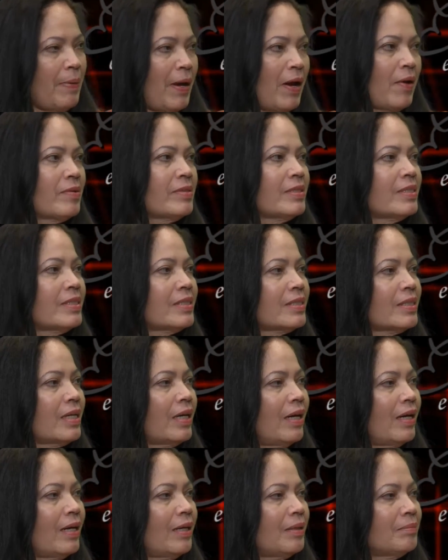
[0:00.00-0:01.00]
parents,
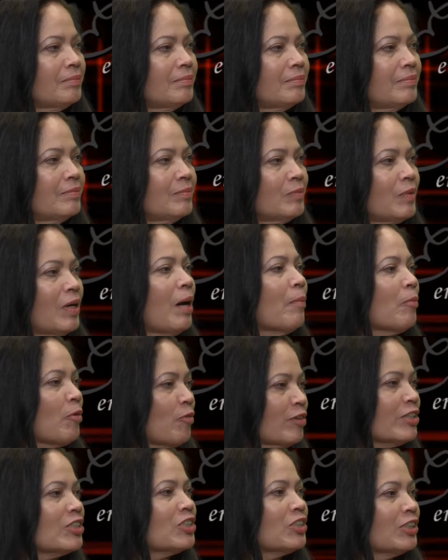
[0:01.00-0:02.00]
well, I'm
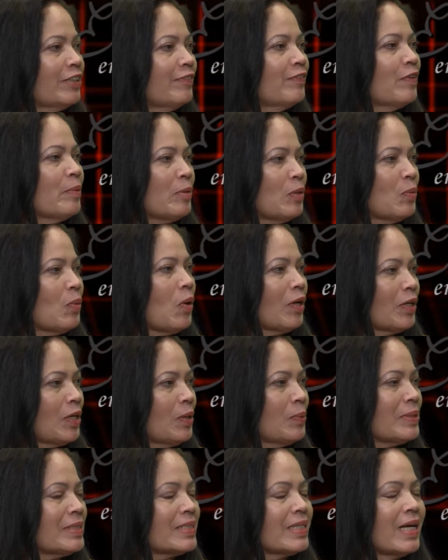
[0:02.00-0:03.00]
originally from Milwaukee,
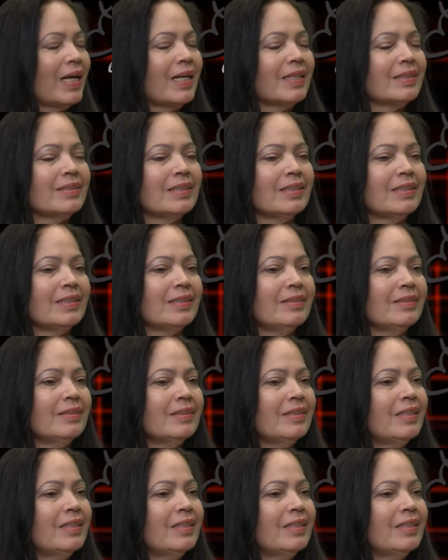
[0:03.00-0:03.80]
Wisconsin.